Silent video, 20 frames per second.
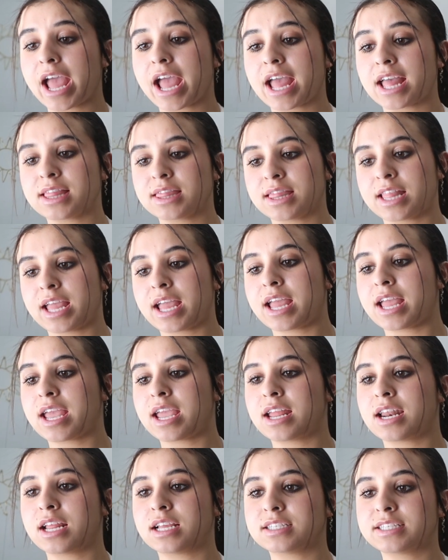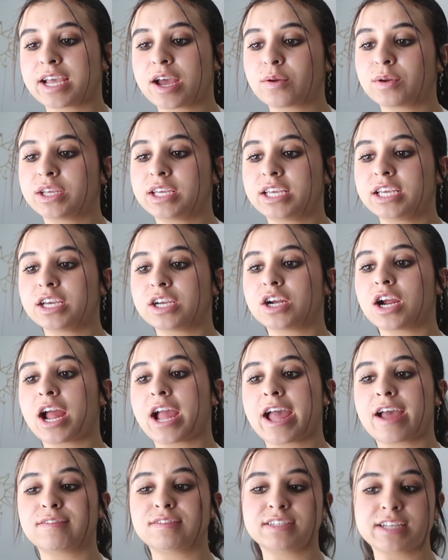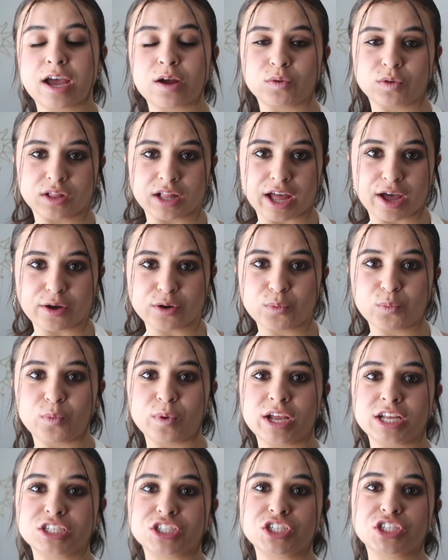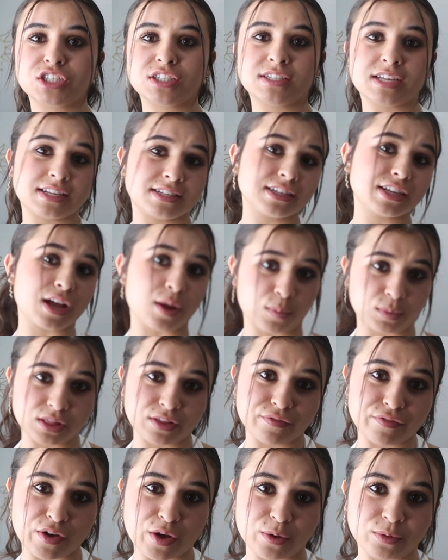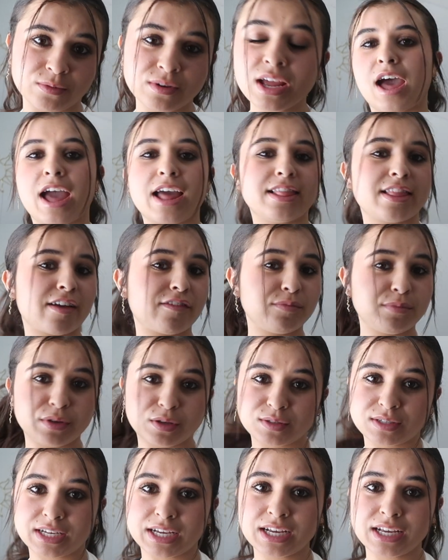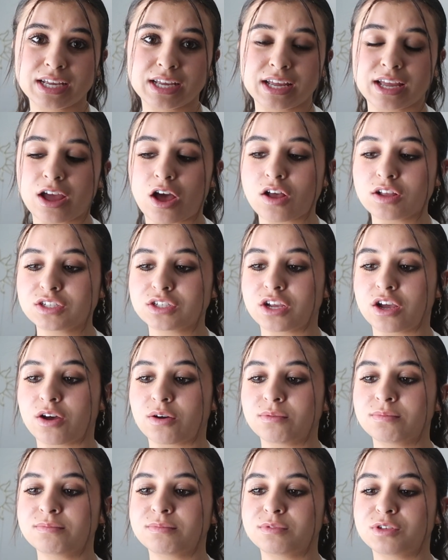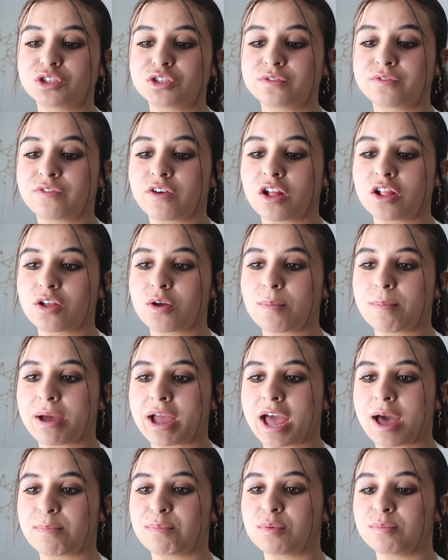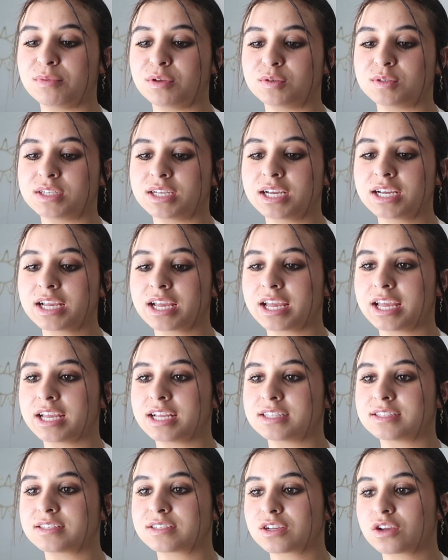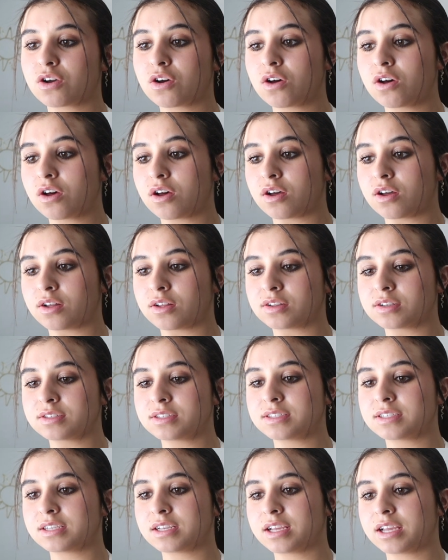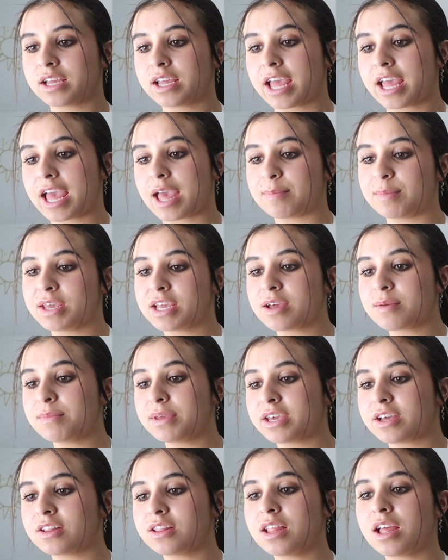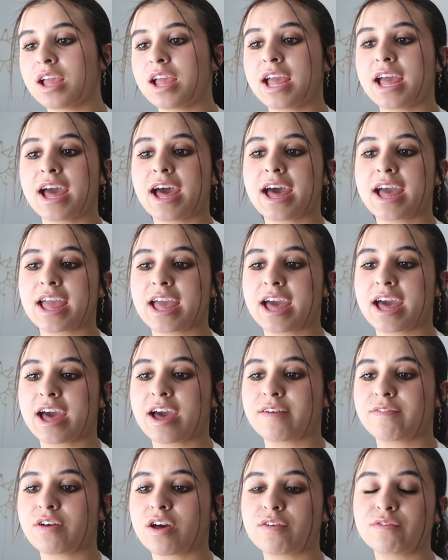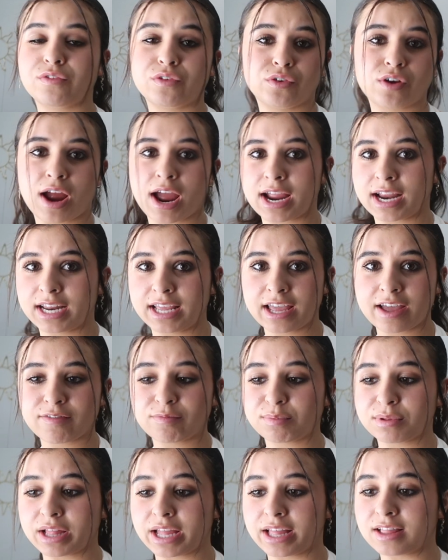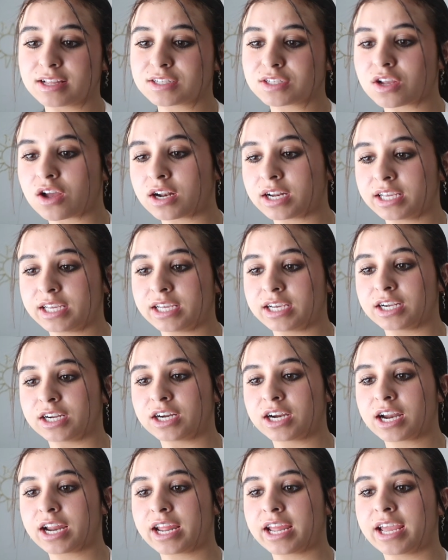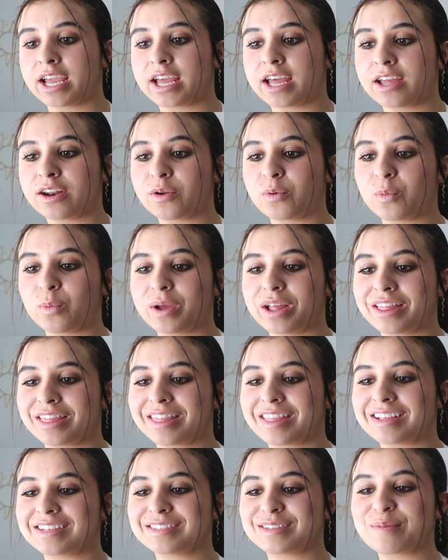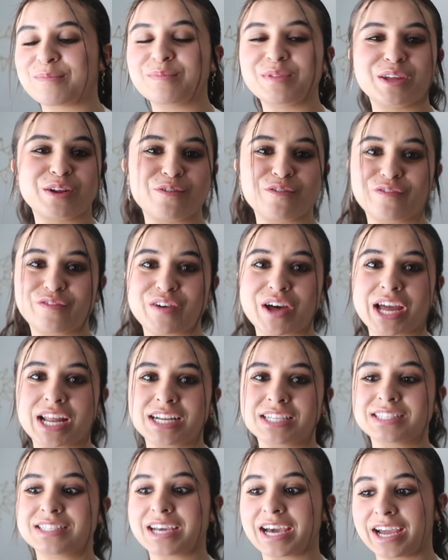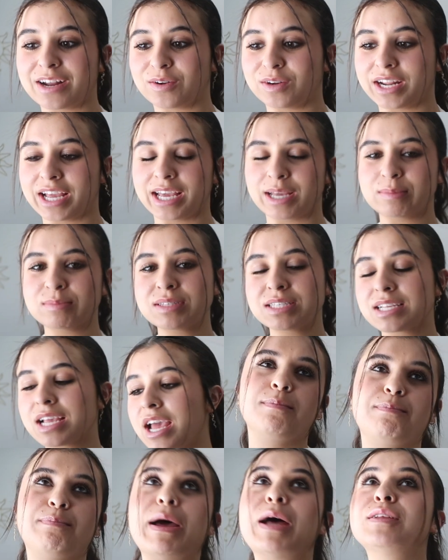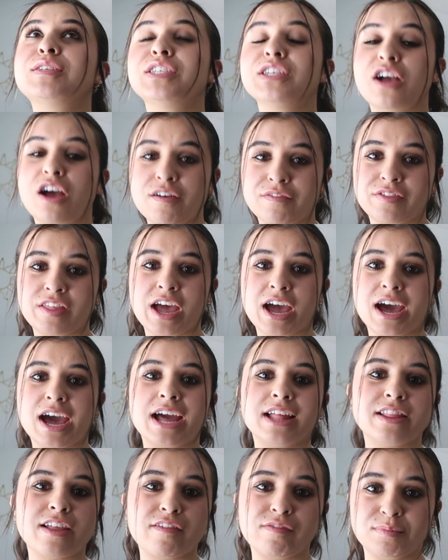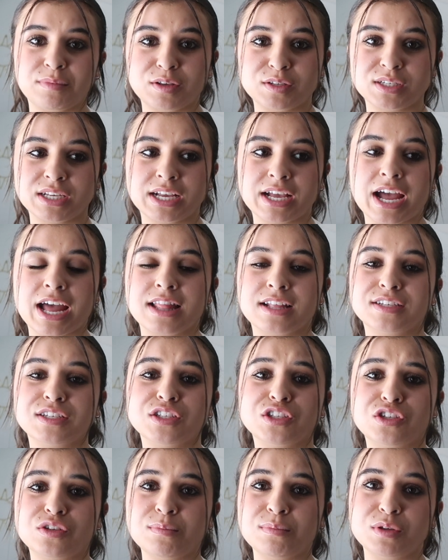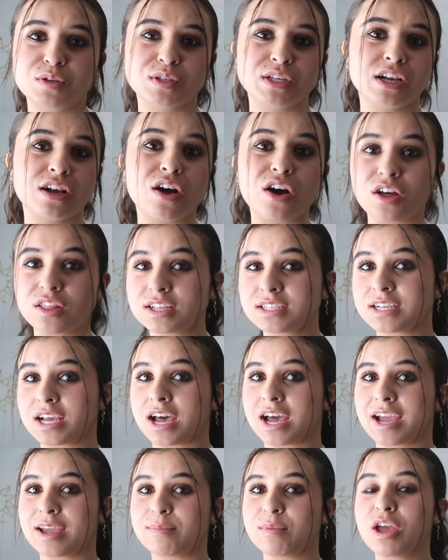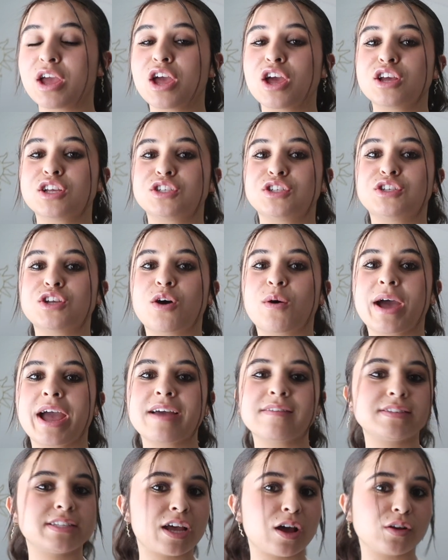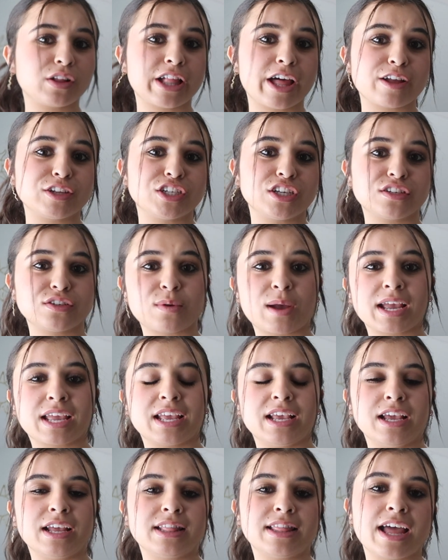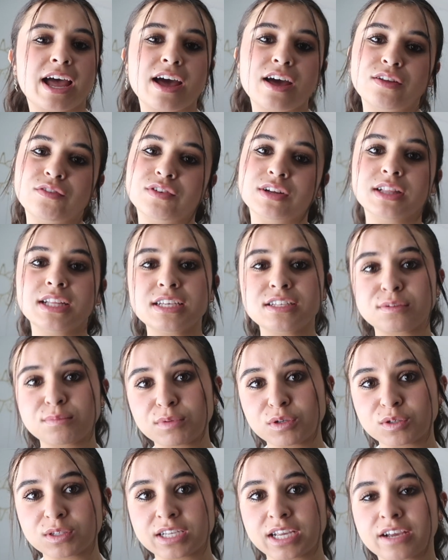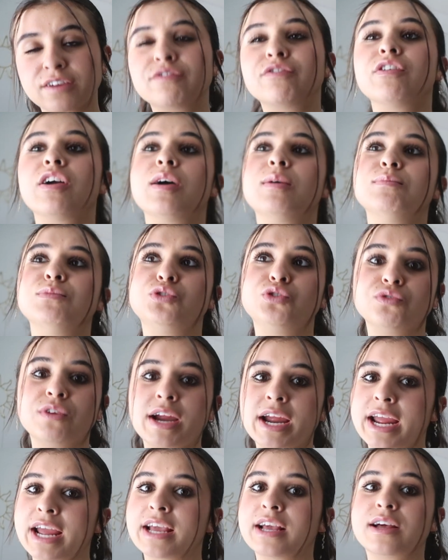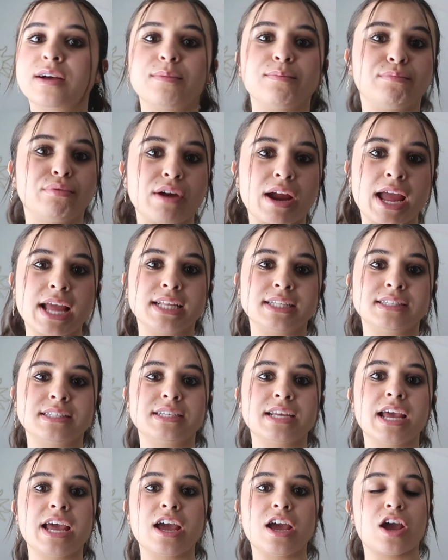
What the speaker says: And then down here, I have SoundCloud, which doesn't come with the phone. I love music. Also, you should follow my Apple Music. It's called Emmye Camille. I have a variety of playlists on here and with some little fun title names. Bouncing off that, I love music. I listen to music all the time. So I have SoundCloud just so I can get that unreleased music from Drake, Brent,